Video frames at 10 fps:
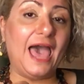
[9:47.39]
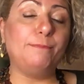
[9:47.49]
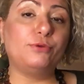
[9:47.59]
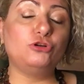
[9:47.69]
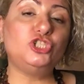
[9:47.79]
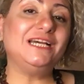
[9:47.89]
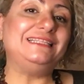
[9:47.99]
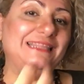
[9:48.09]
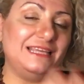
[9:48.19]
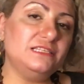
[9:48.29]
I
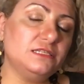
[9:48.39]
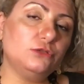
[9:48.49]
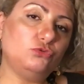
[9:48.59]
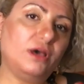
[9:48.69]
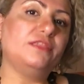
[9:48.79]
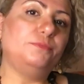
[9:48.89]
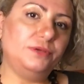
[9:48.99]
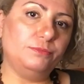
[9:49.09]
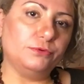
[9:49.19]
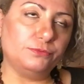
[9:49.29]
project this to other
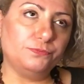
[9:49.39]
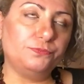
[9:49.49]
people.